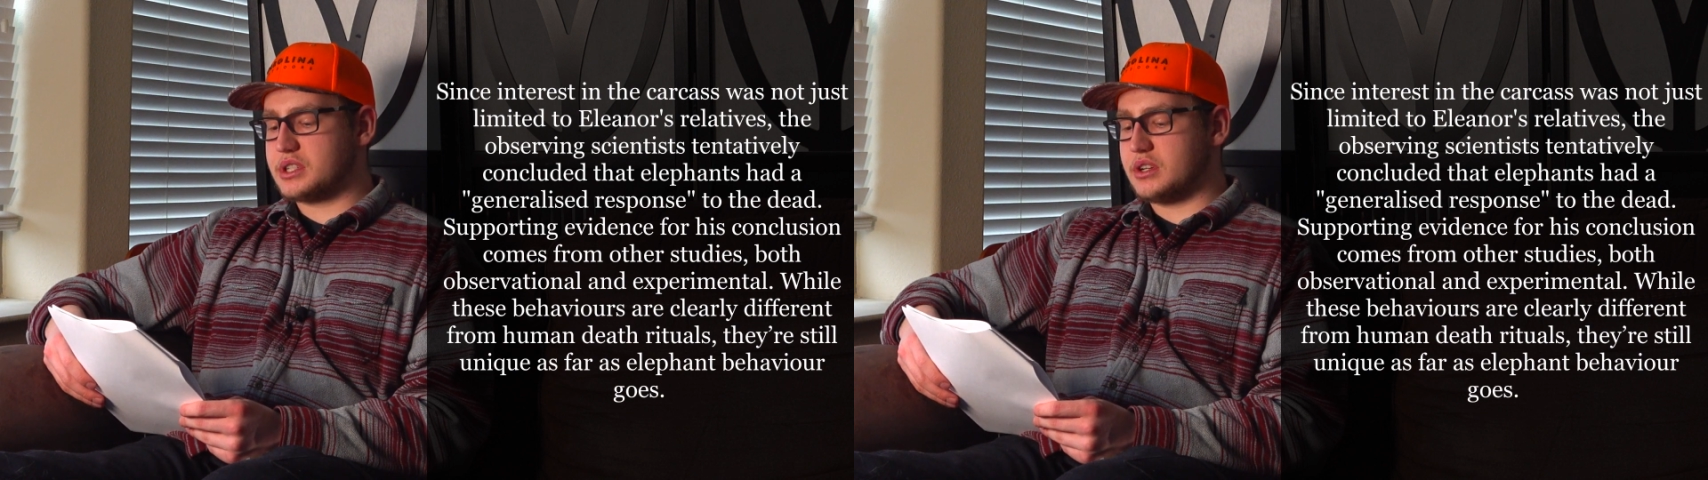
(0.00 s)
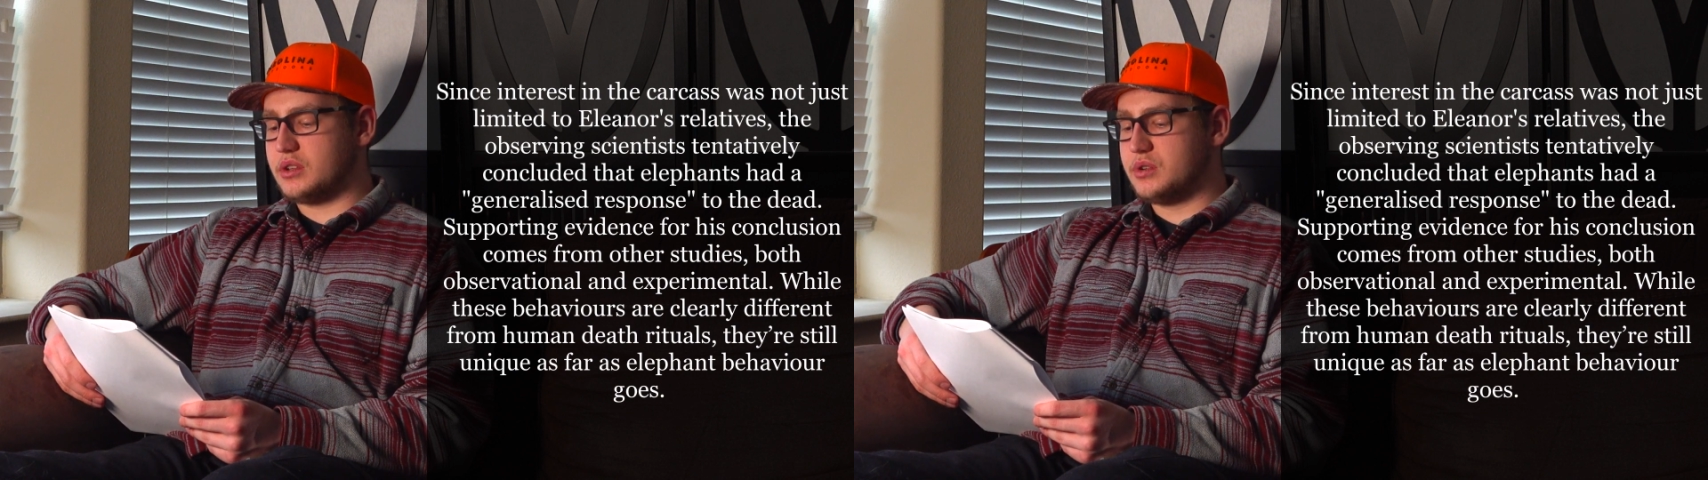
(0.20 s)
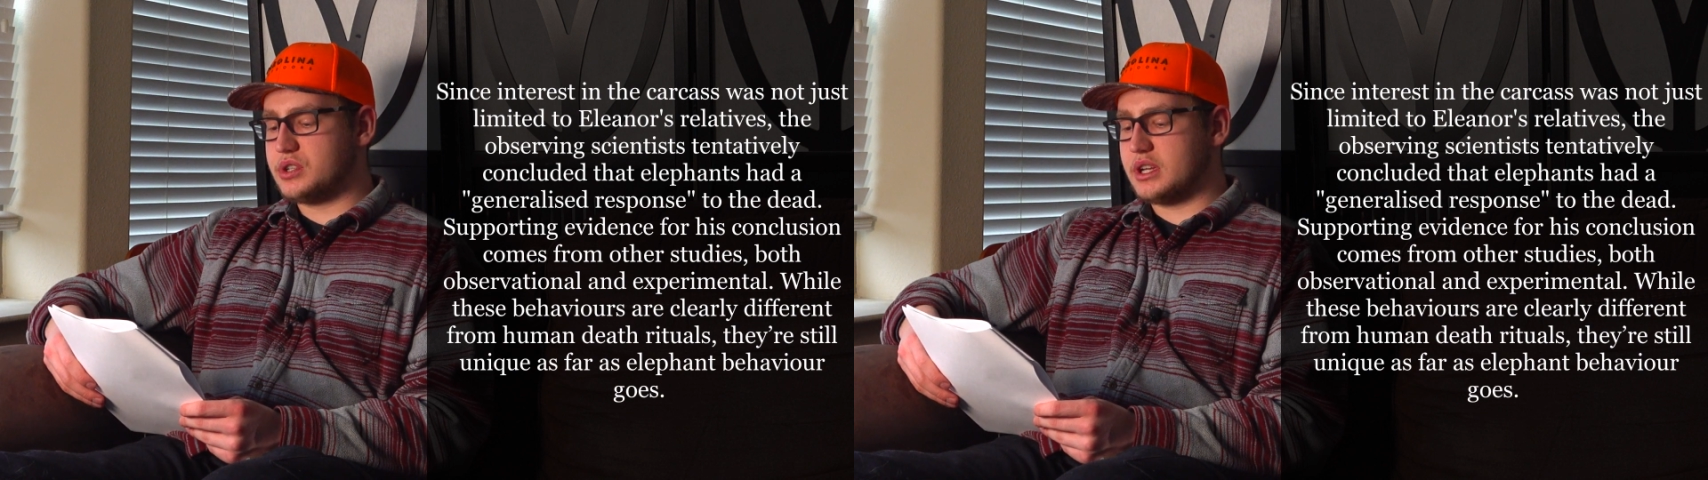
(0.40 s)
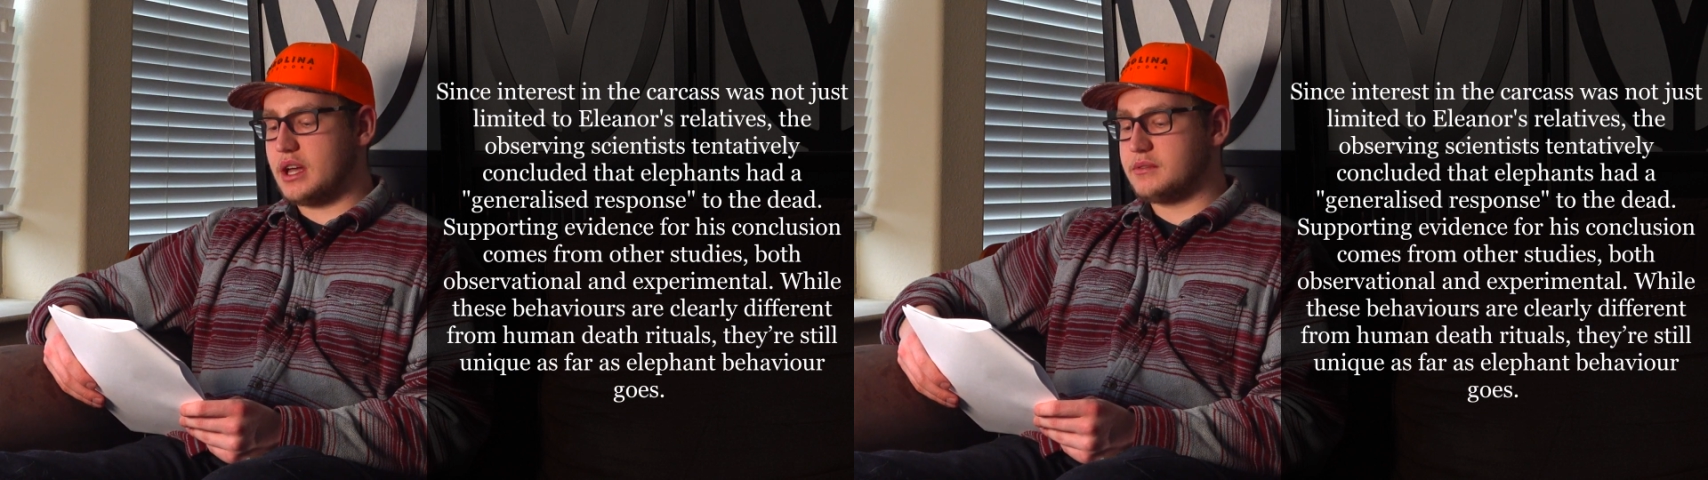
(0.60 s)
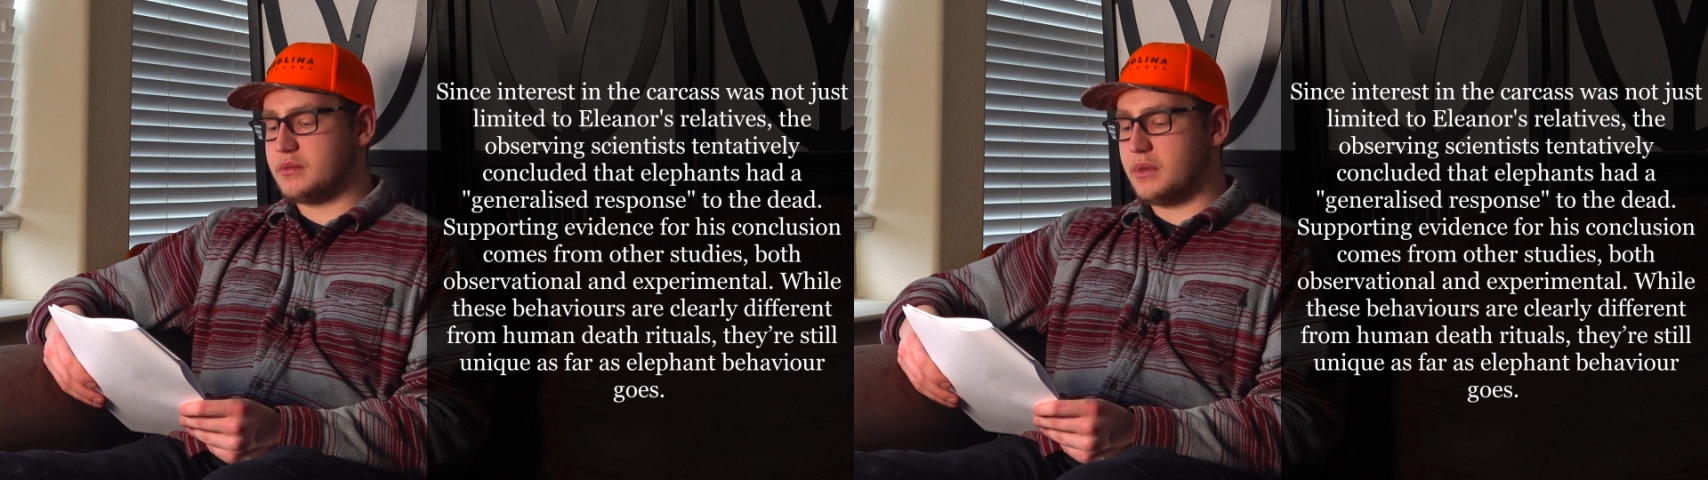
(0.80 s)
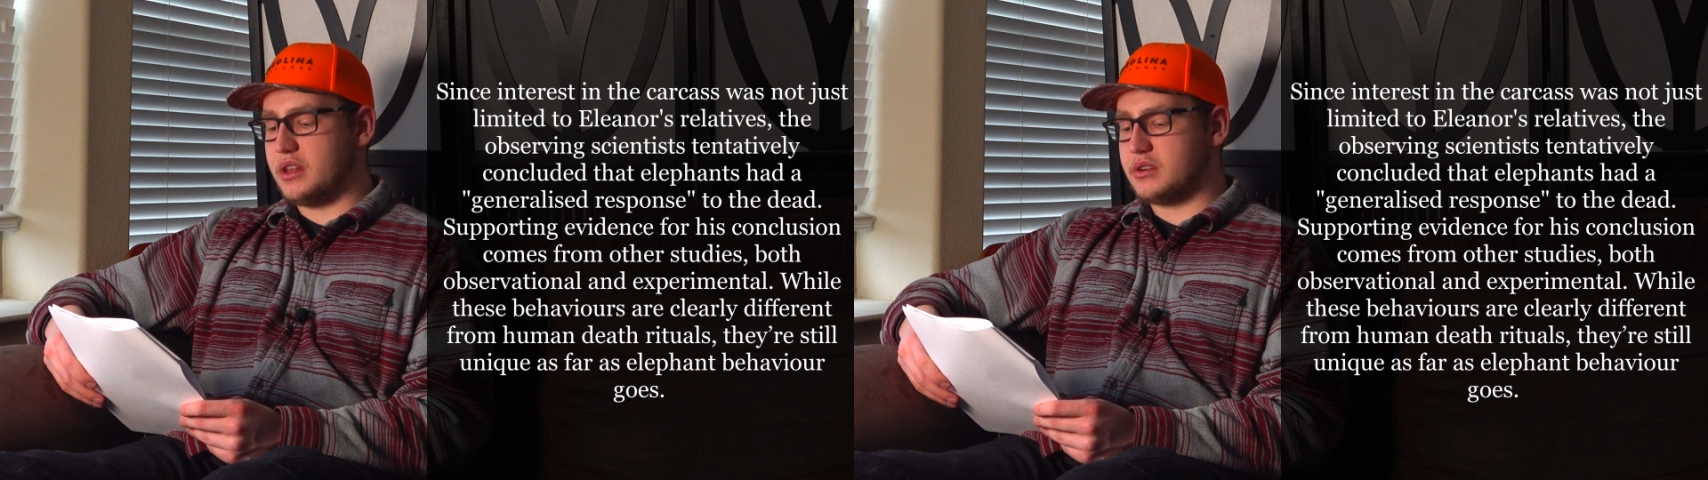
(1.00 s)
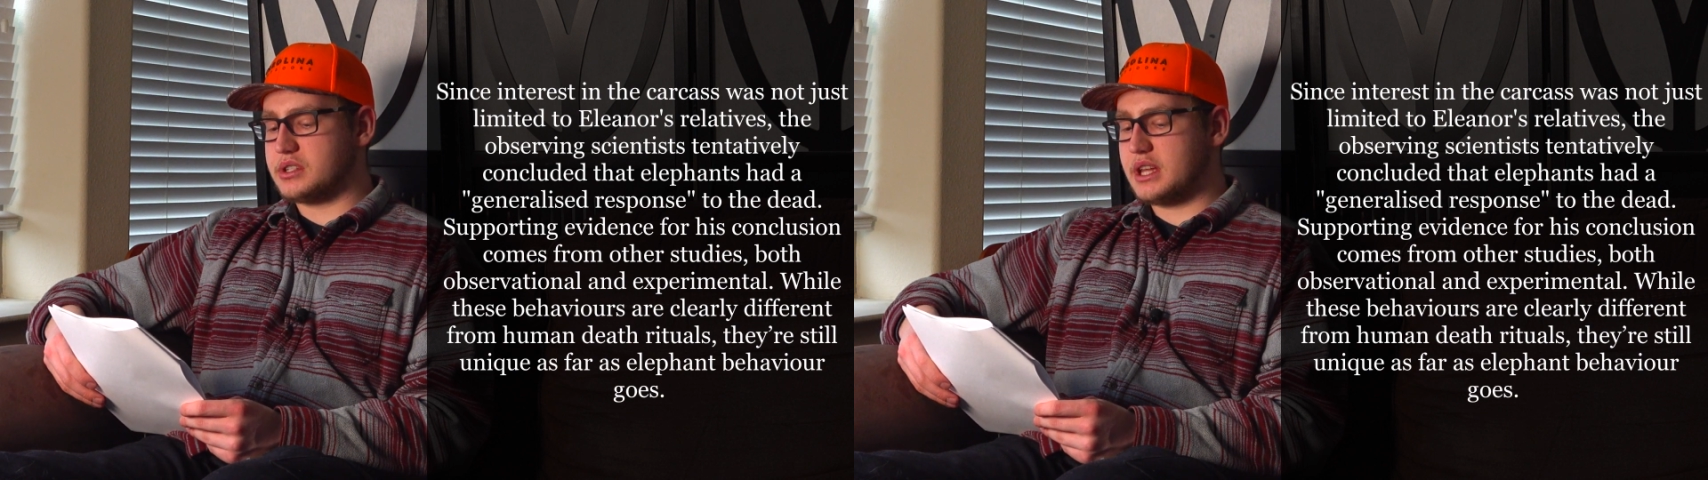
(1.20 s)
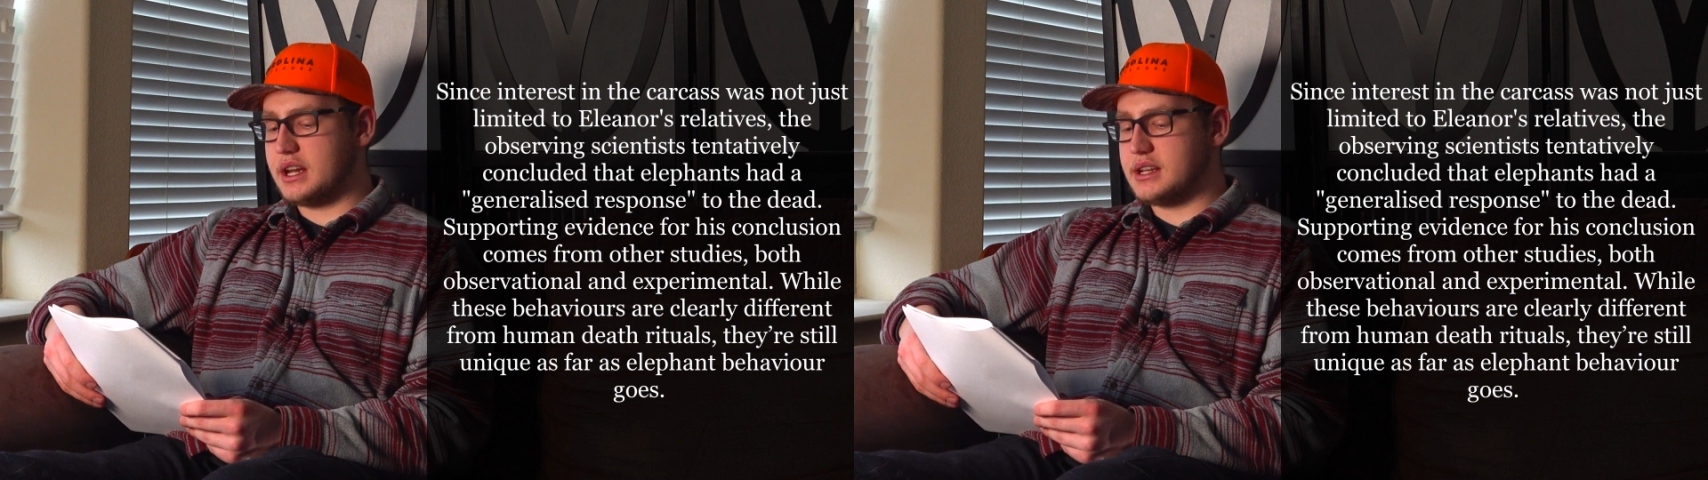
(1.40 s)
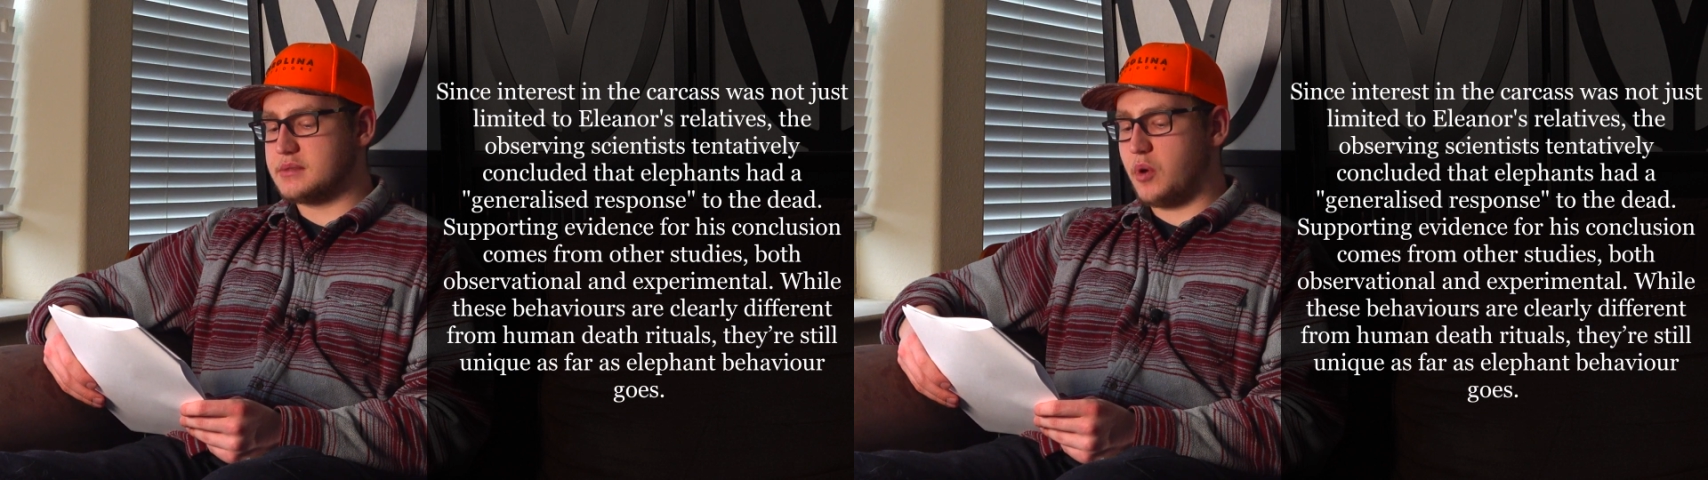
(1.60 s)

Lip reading: conclusion comes from other studies,